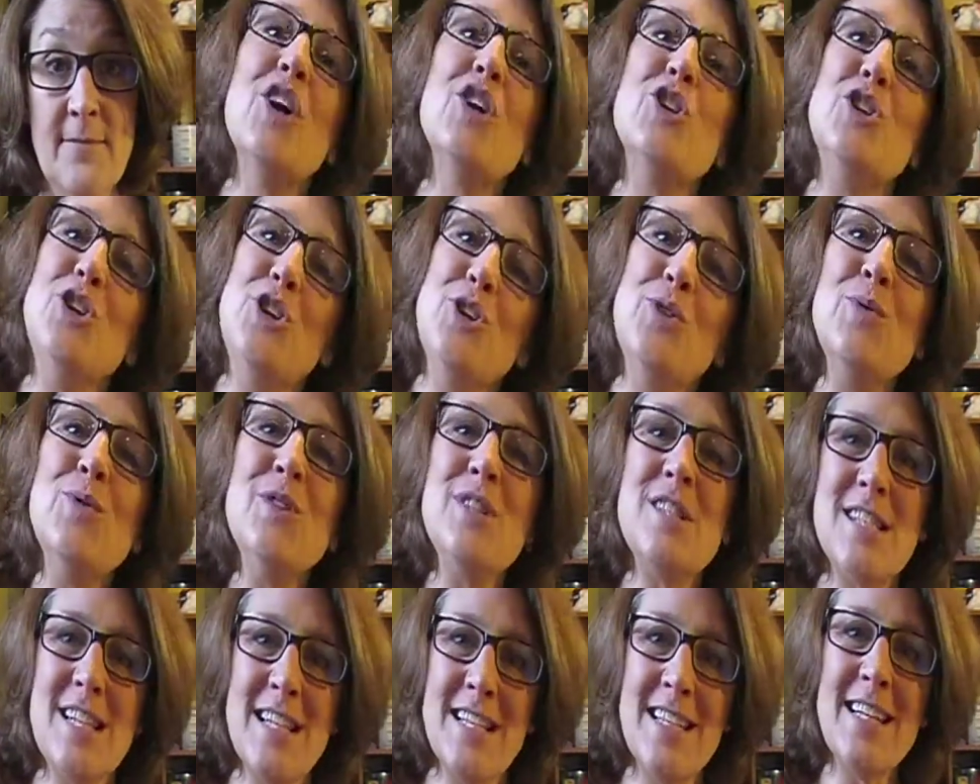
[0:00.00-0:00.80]

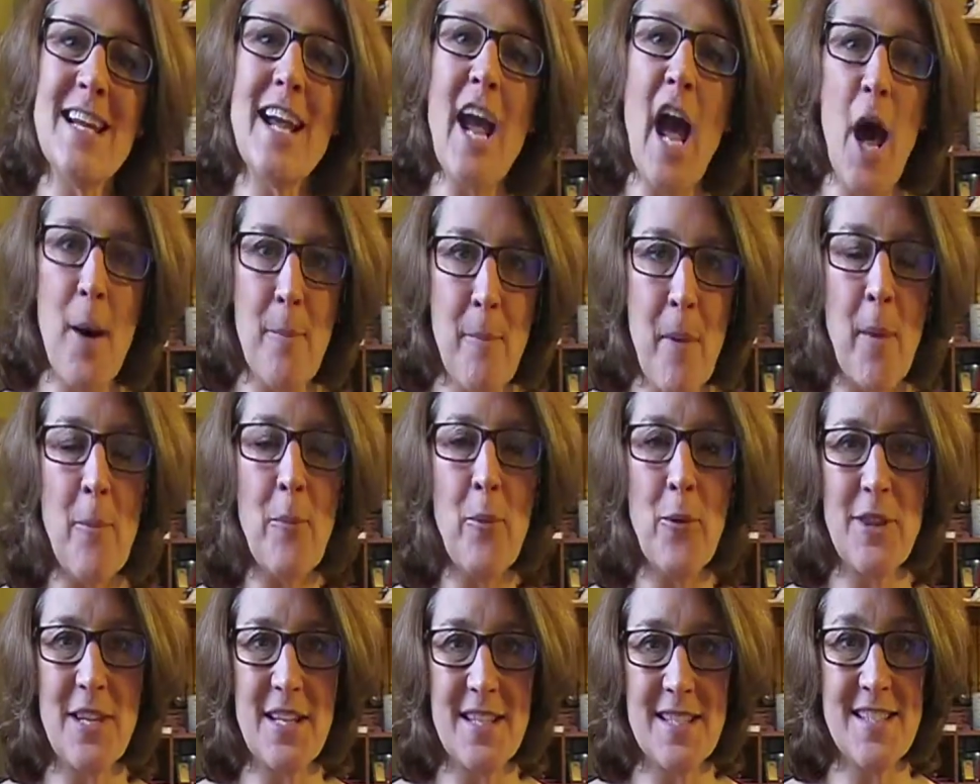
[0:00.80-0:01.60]
Newton didn't come up
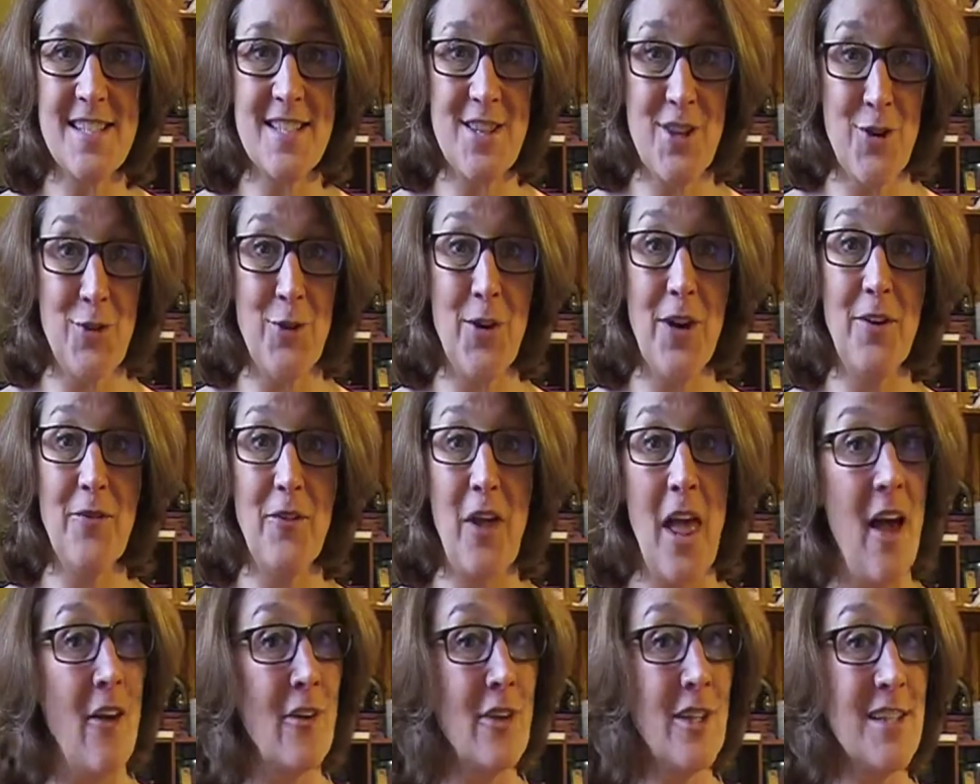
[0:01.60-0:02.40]
with his theory of
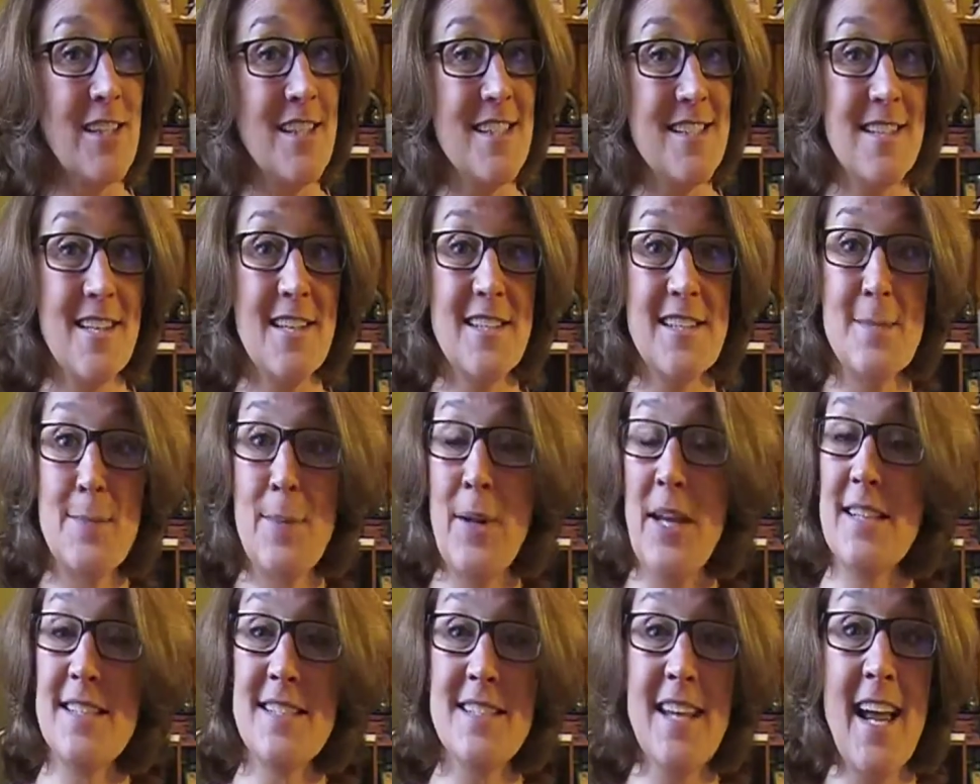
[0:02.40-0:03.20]
calculus in a
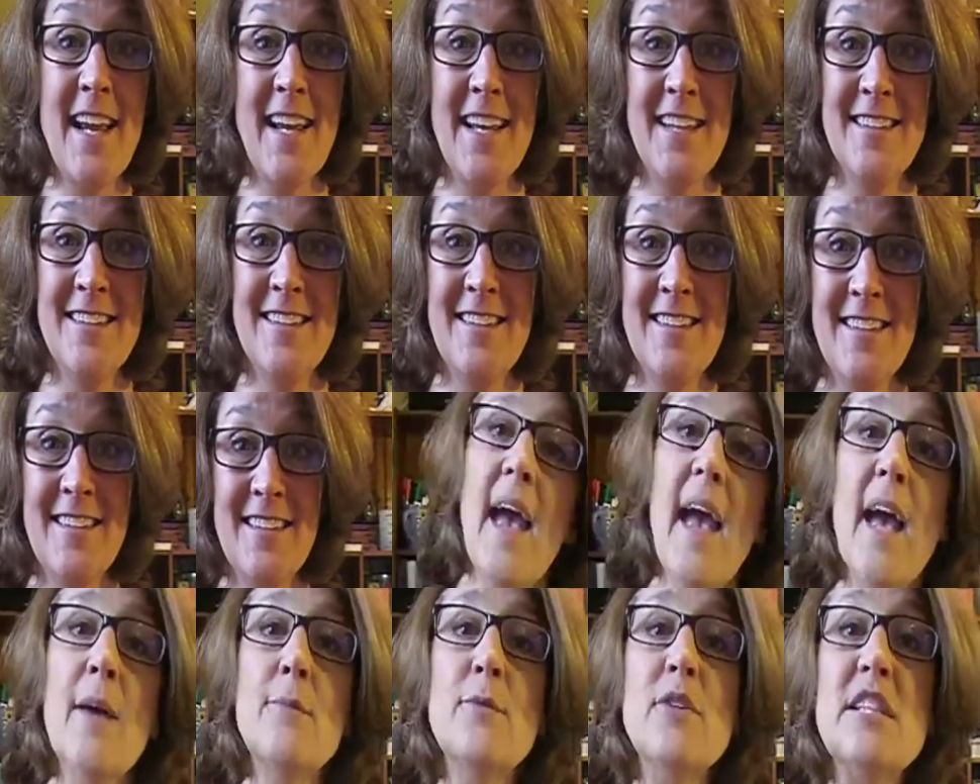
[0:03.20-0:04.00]
split second.
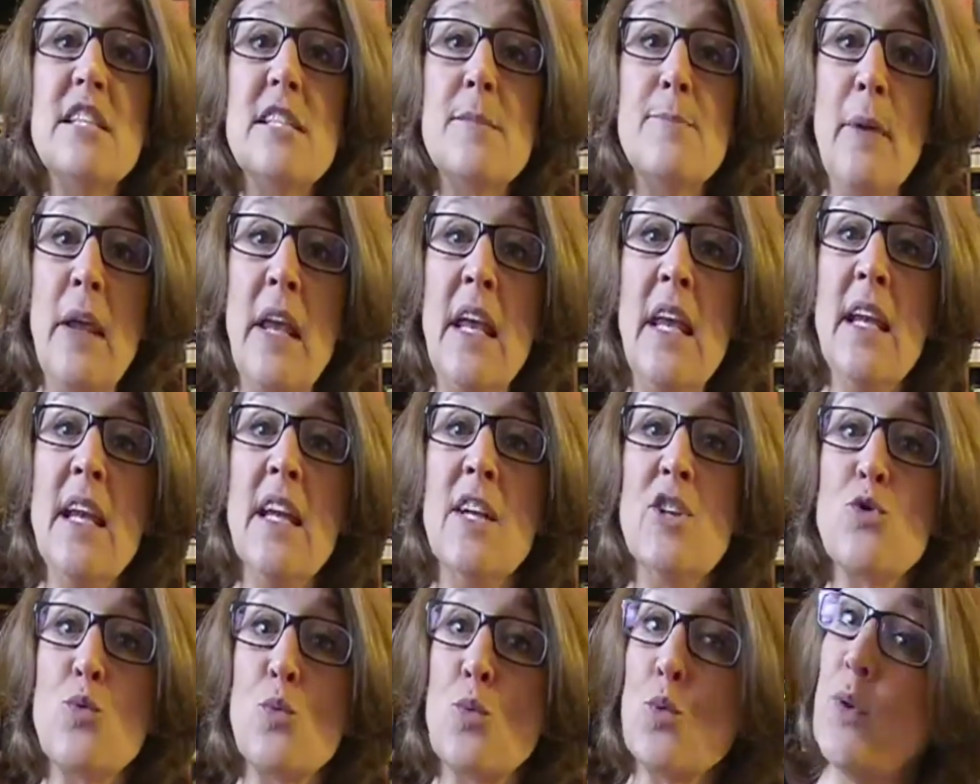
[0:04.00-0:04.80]
And when speed
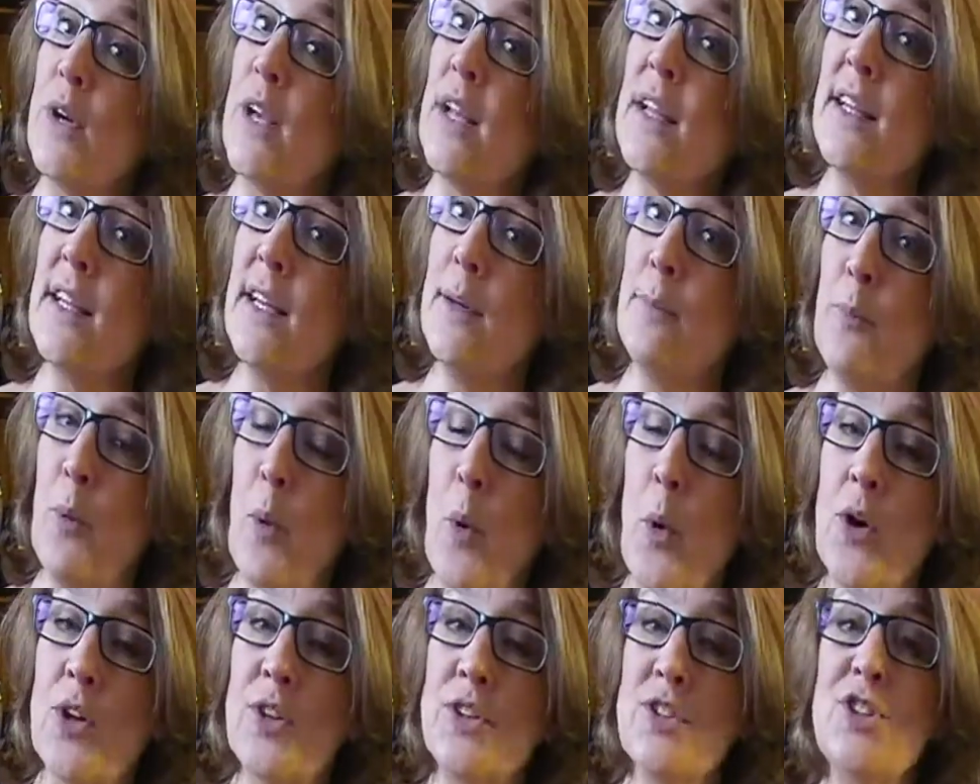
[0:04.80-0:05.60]
is really
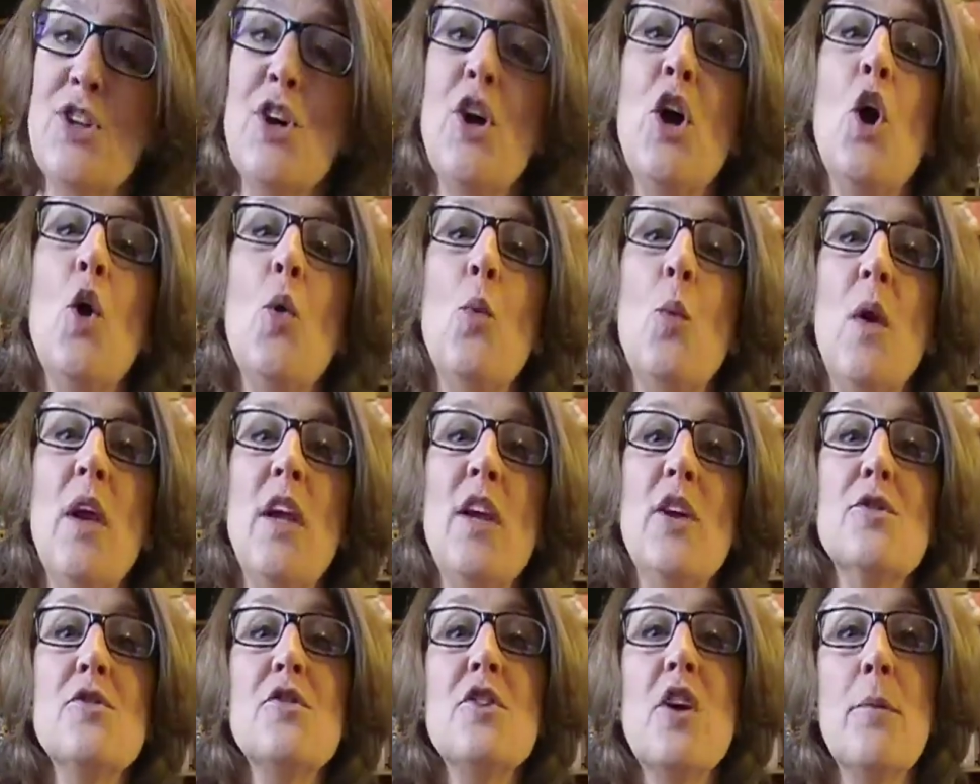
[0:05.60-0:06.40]
important, we
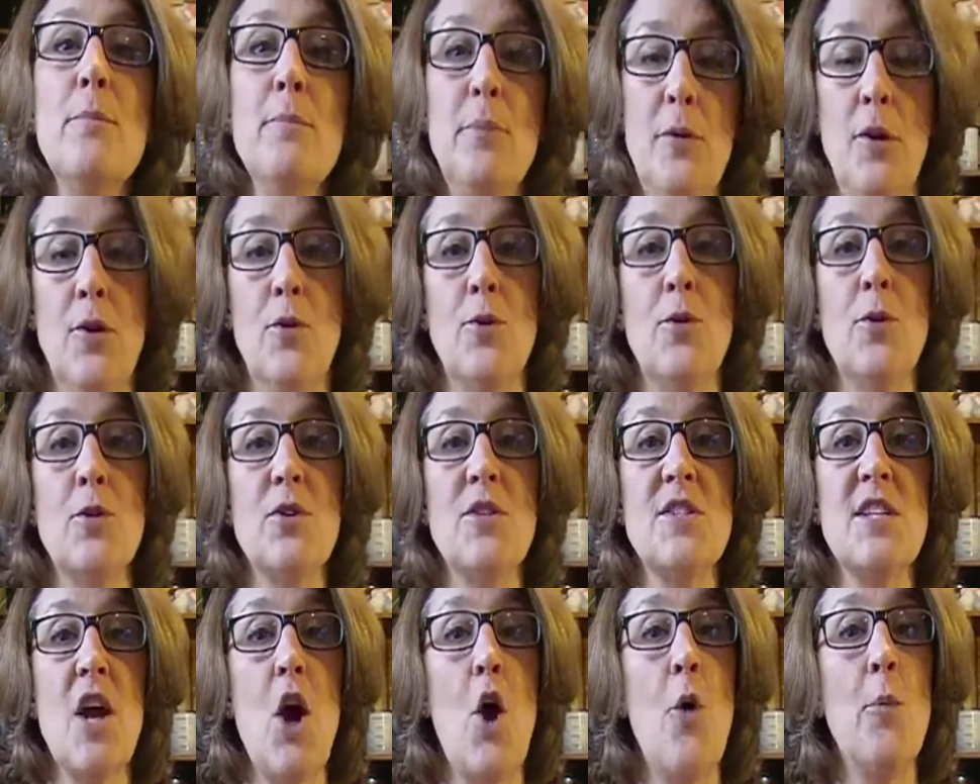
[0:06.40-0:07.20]
use
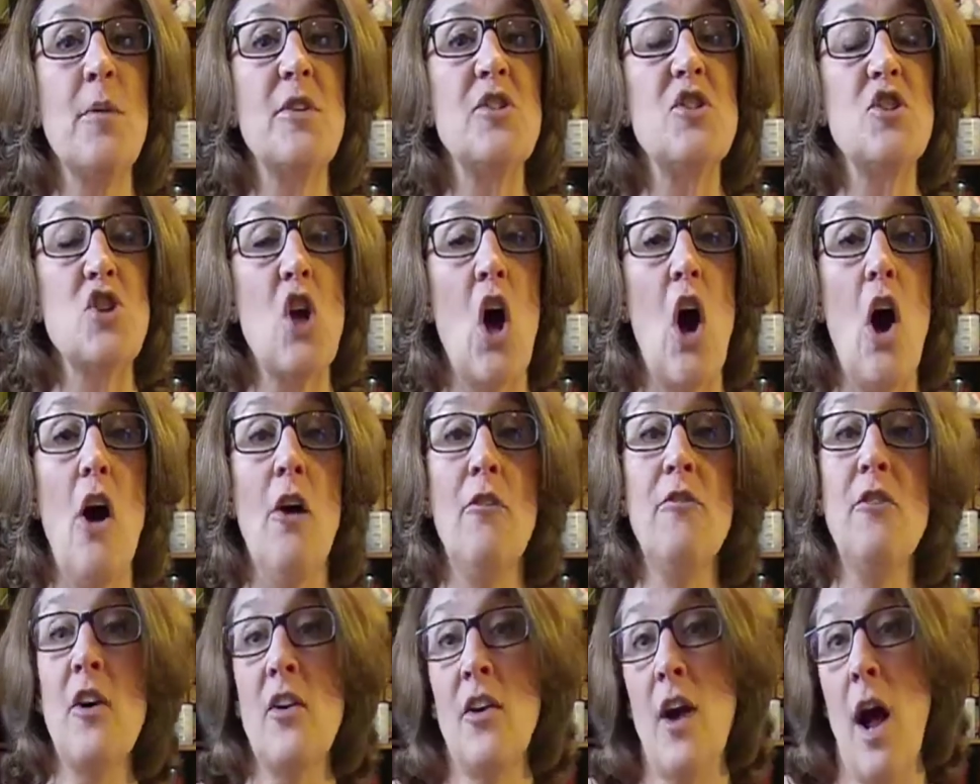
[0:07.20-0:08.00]
computers to help us
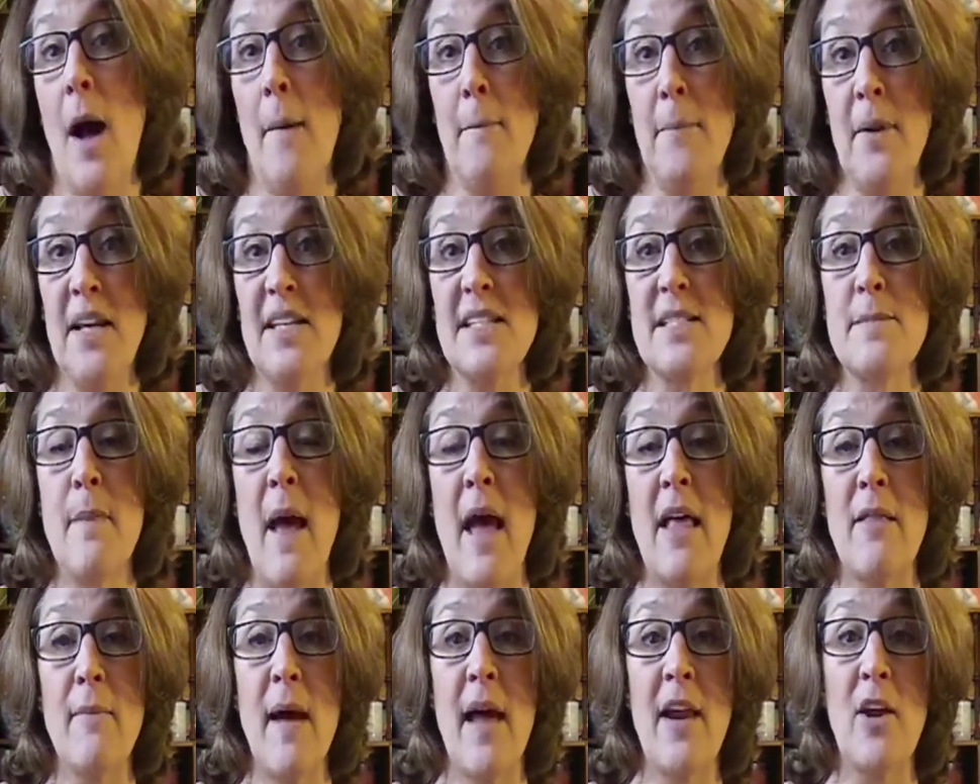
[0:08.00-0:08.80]
solve complex
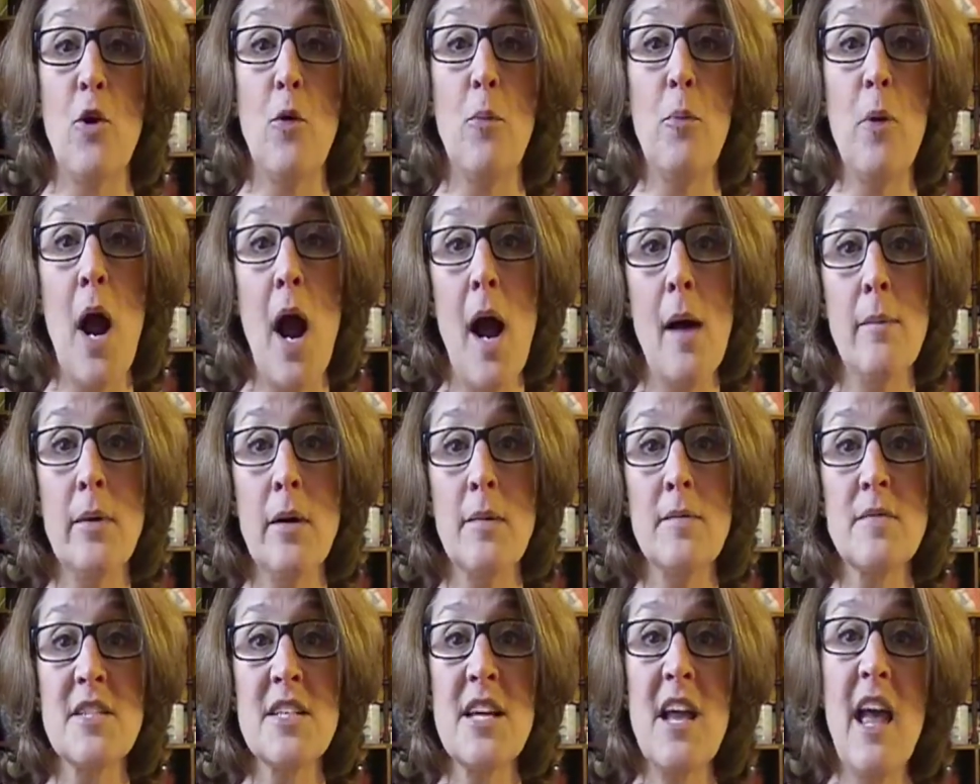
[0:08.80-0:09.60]
mathematical
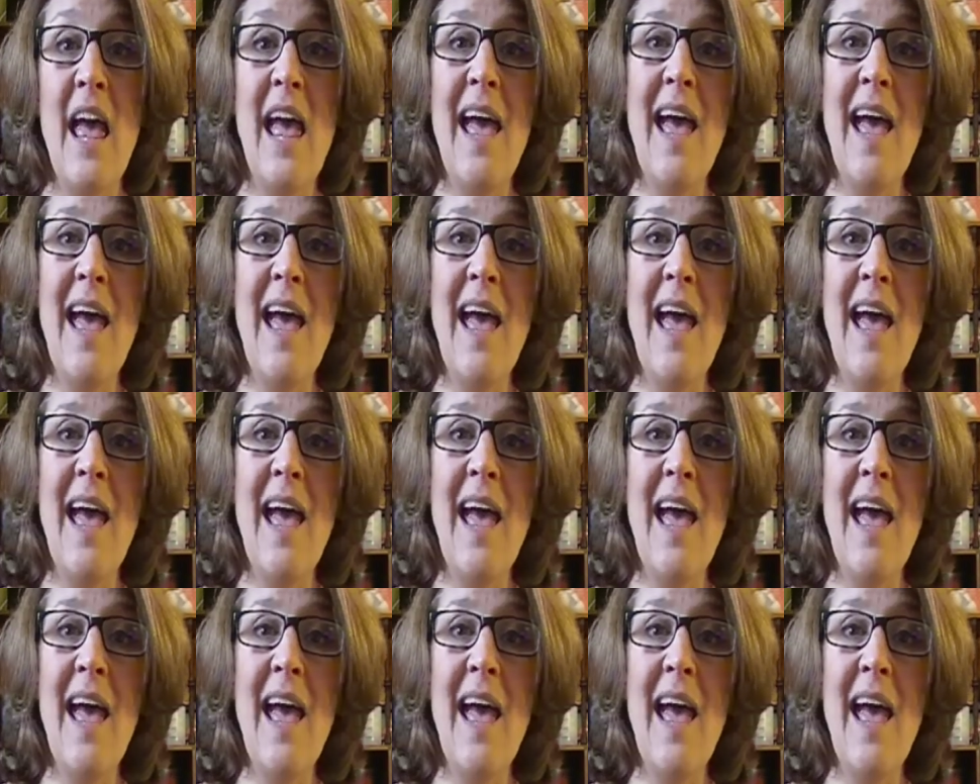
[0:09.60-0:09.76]
problems,